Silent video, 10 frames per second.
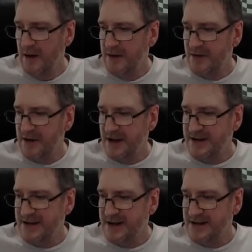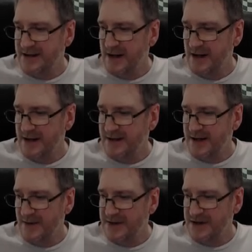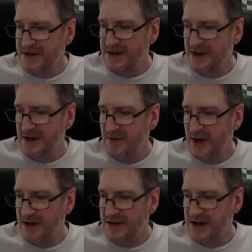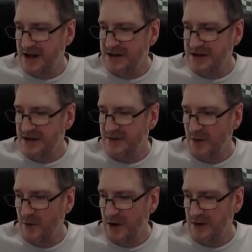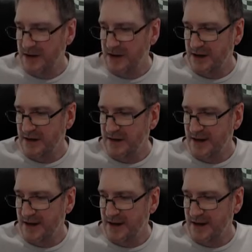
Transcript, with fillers: Android Lust says, uh, in Substance you can make texture for welding.